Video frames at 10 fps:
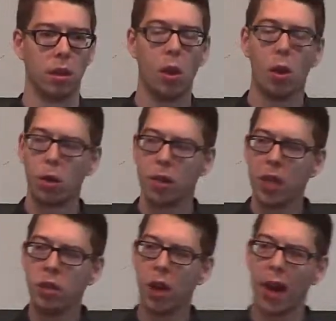What's
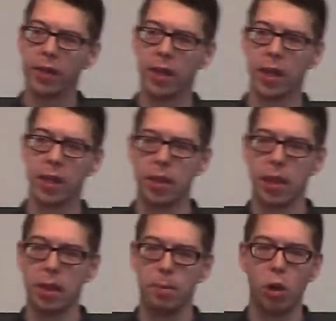interesting is
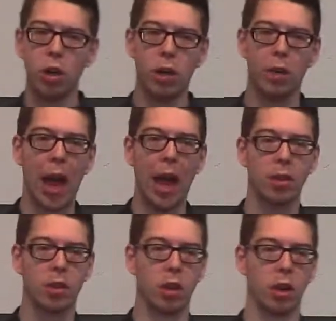in the book of
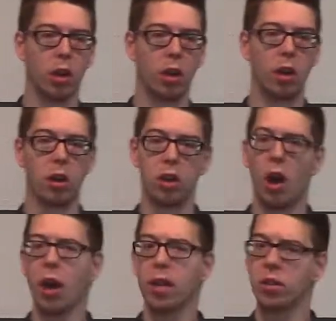Esther,
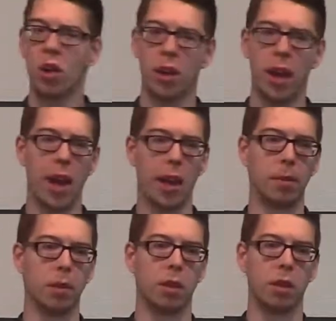God is not
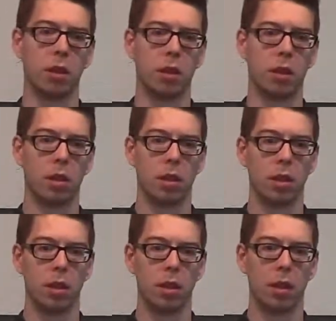named.
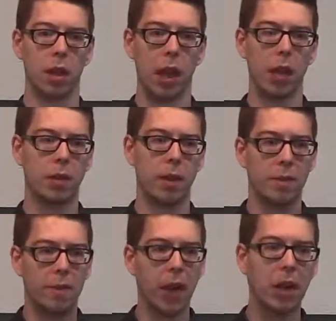It's a
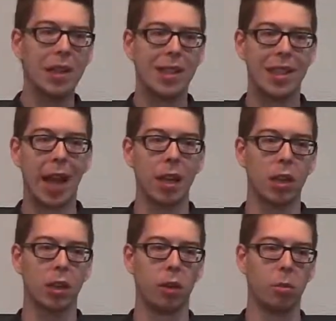very
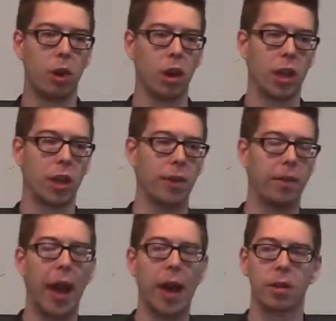secular book, and in
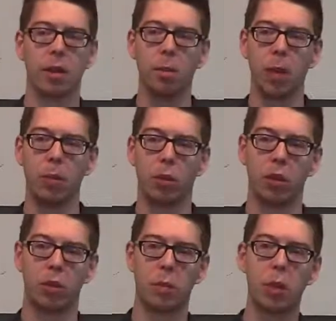fact, some people
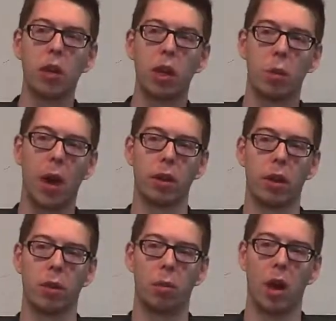disputed whether
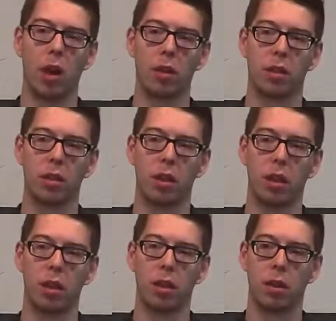it was
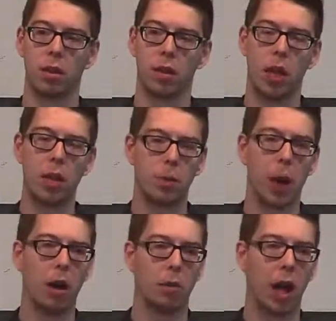
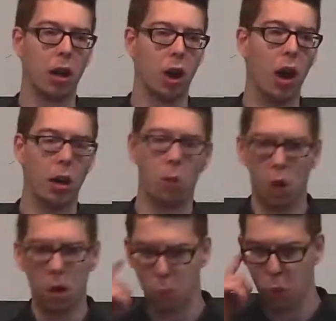inspired by God at
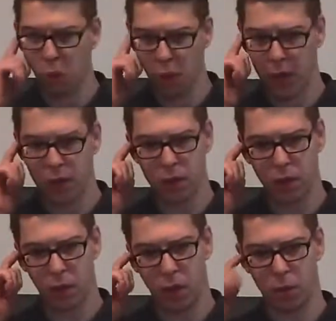one point,
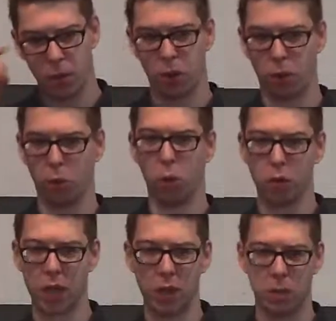the Old
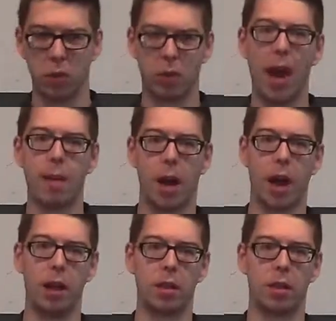Testament
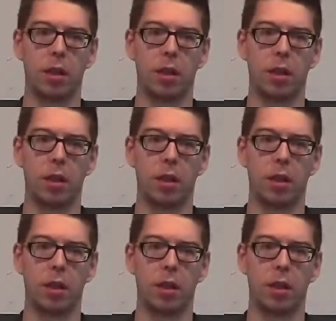rabbis,